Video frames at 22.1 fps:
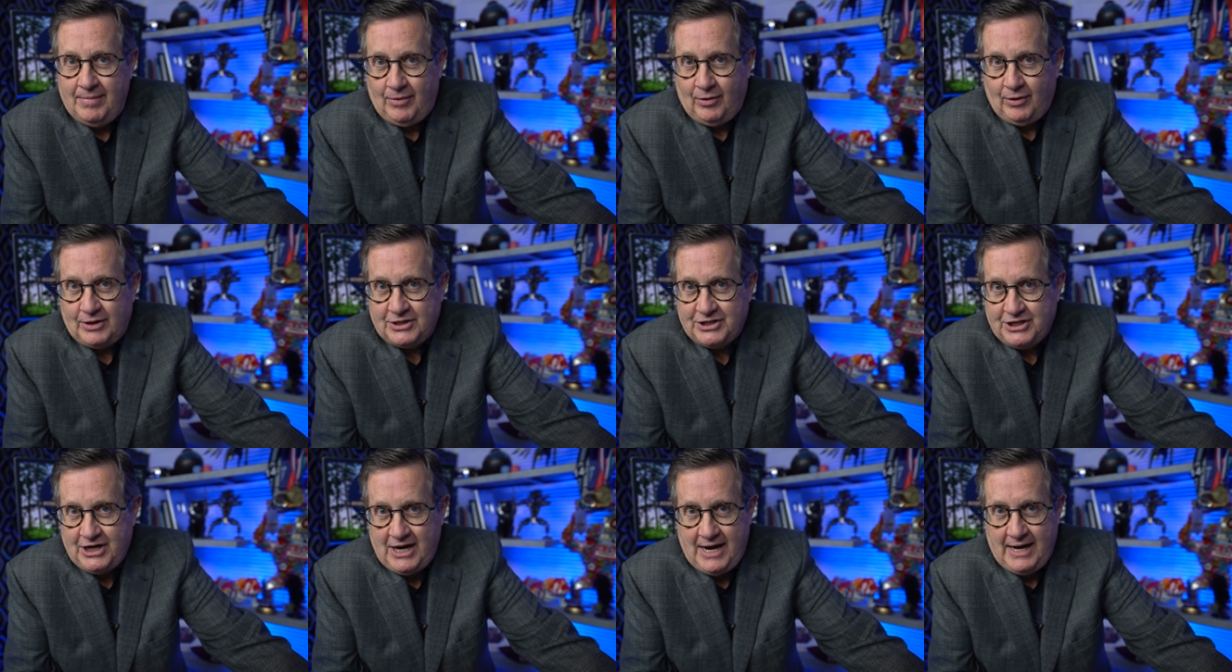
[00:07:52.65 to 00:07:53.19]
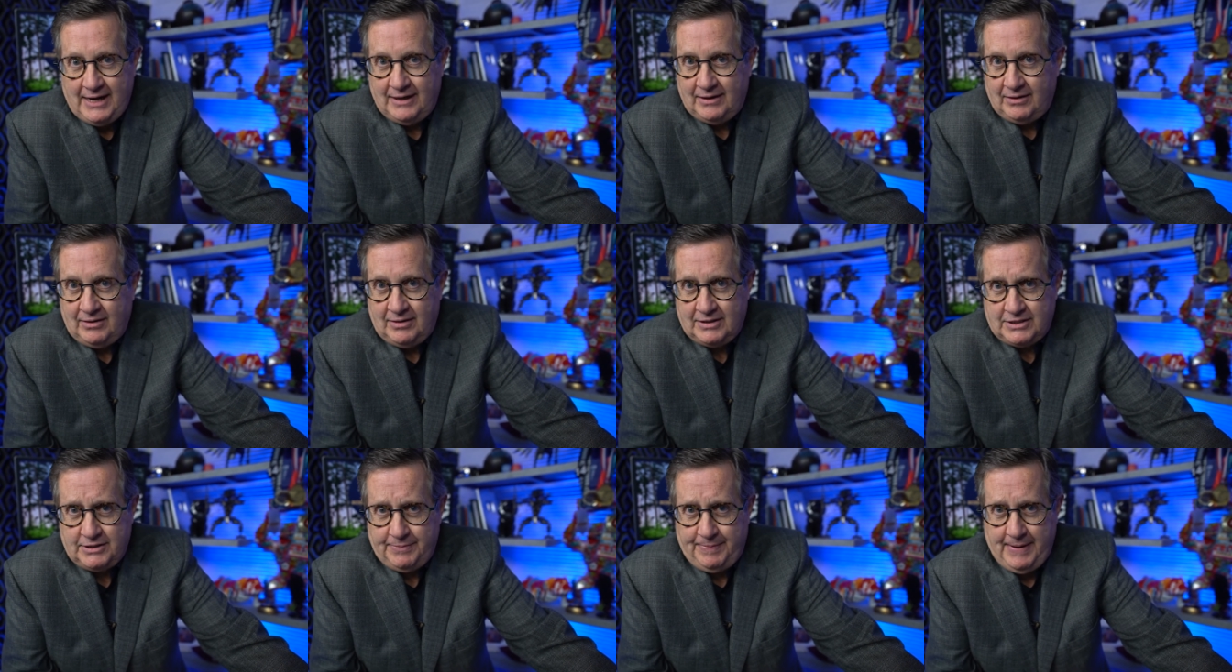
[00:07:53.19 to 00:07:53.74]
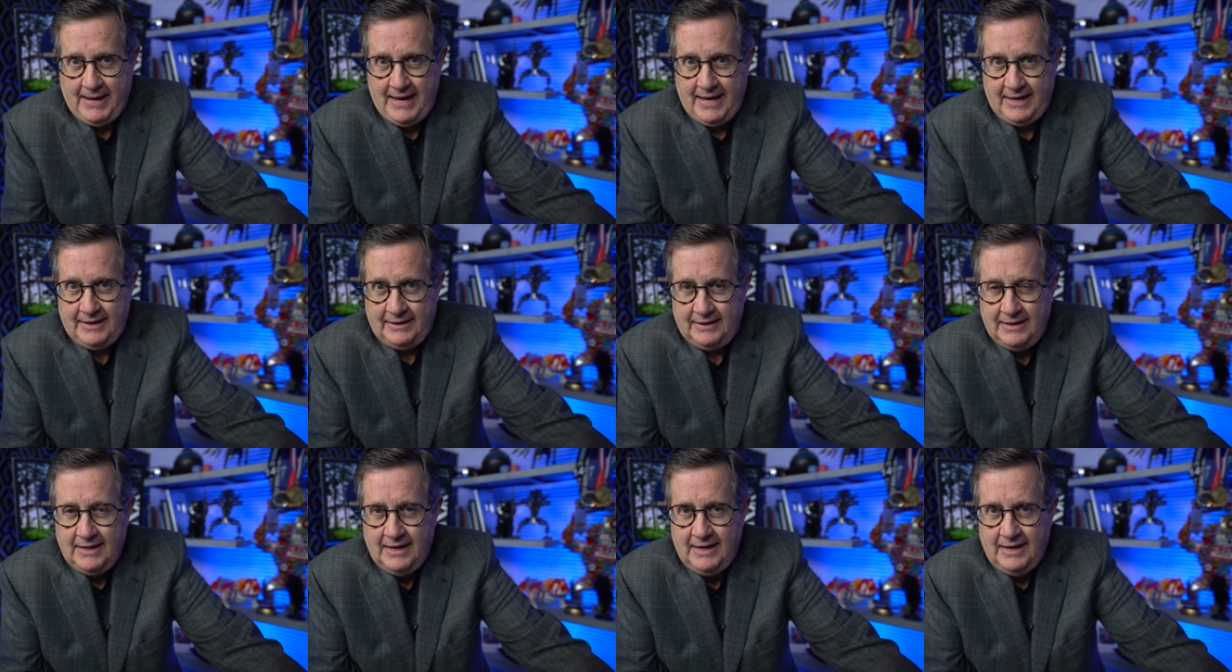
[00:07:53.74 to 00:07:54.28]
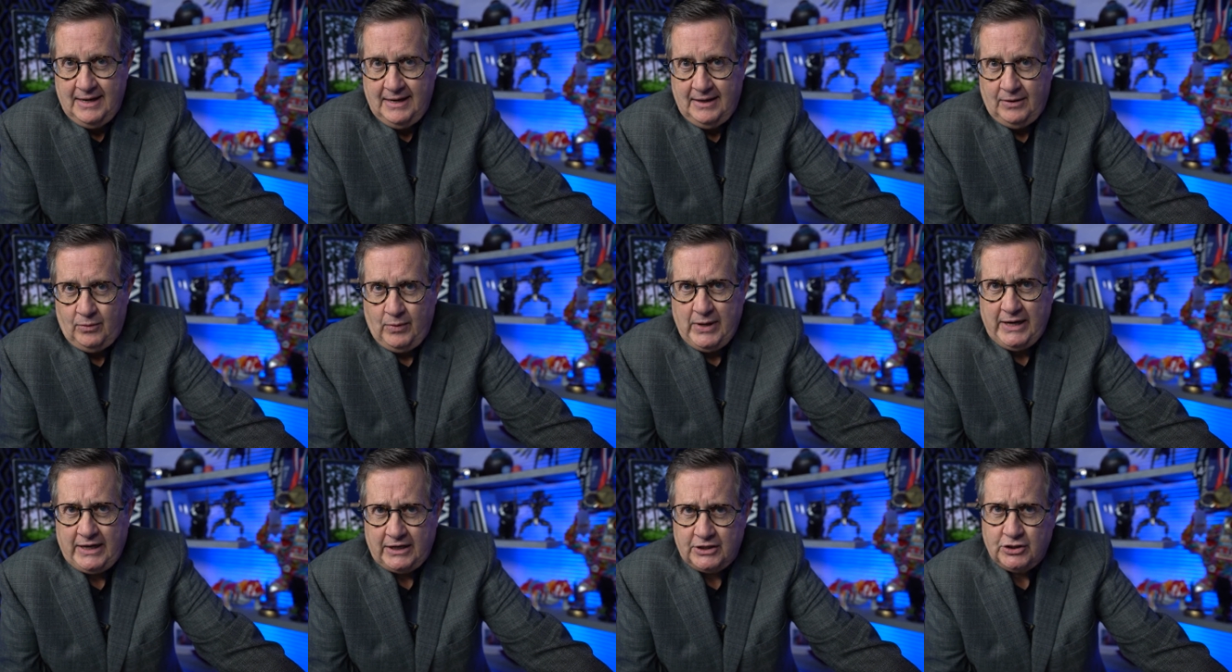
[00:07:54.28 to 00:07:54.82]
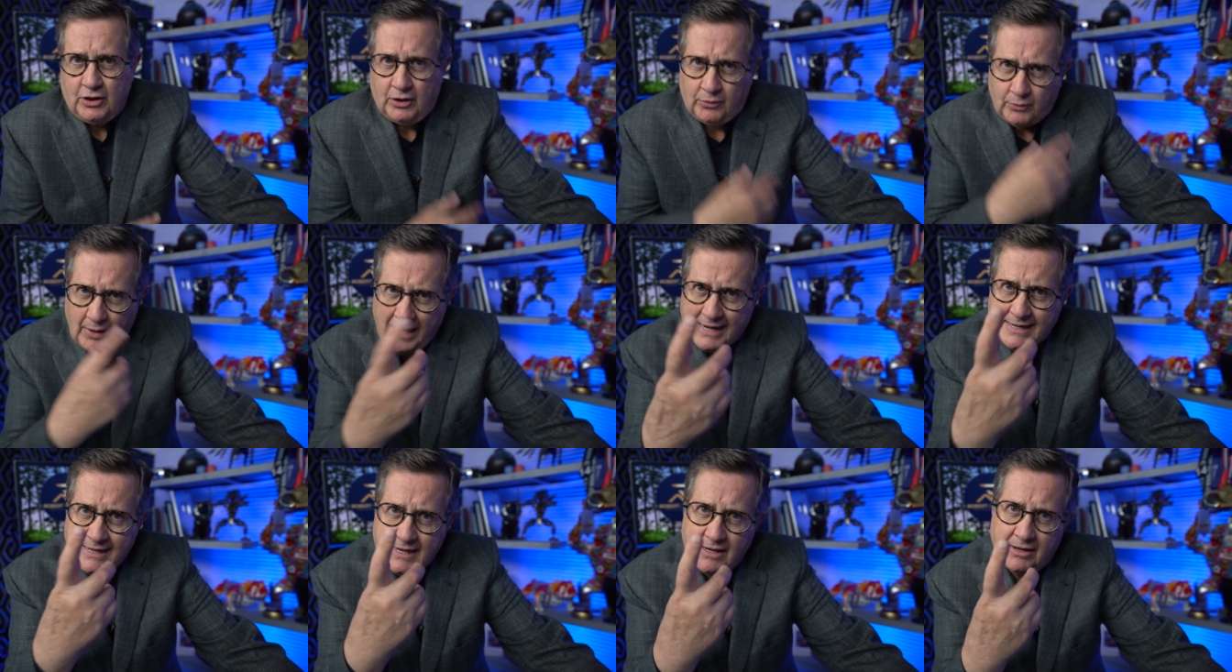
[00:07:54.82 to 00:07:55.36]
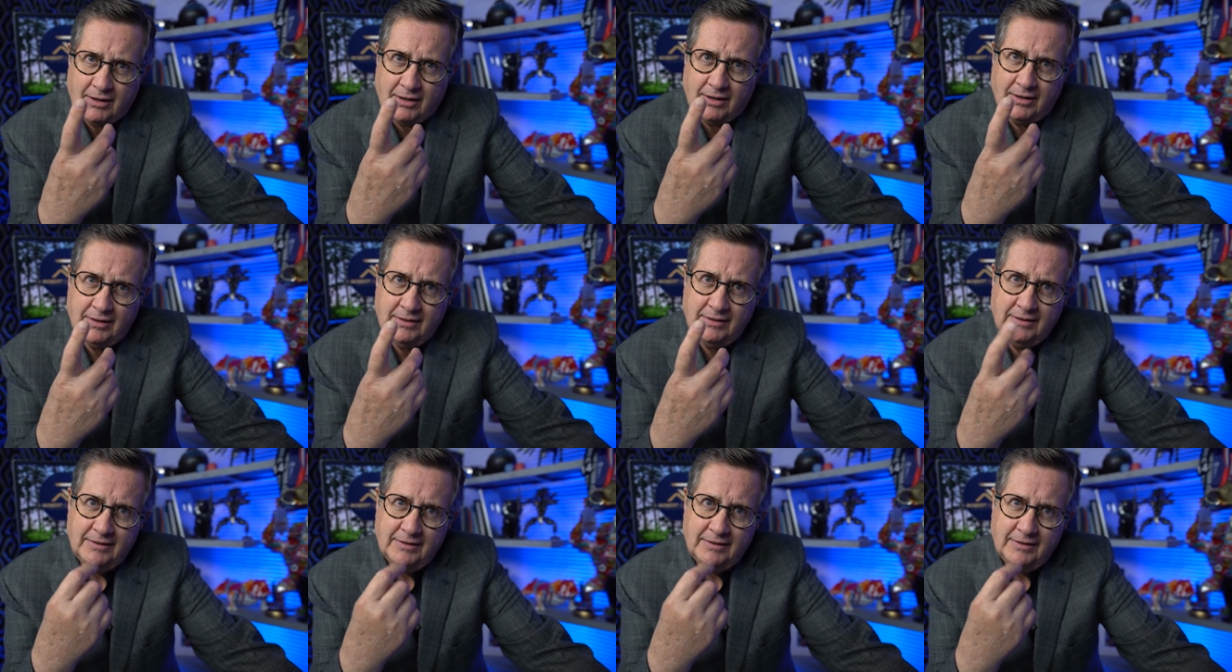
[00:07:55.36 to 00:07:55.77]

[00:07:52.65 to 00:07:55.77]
or China or Japan. We can do it right here.